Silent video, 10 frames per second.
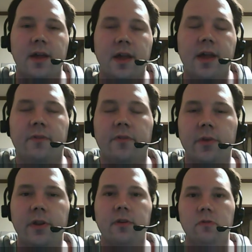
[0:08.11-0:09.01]
Hey
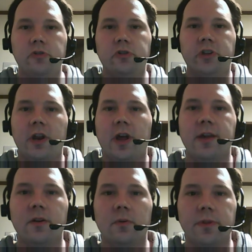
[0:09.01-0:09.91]
everybody, Hoosier Jedi
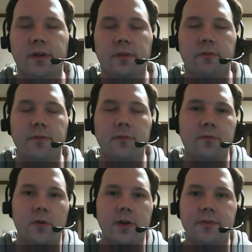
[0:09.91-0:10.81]
here with another review for you.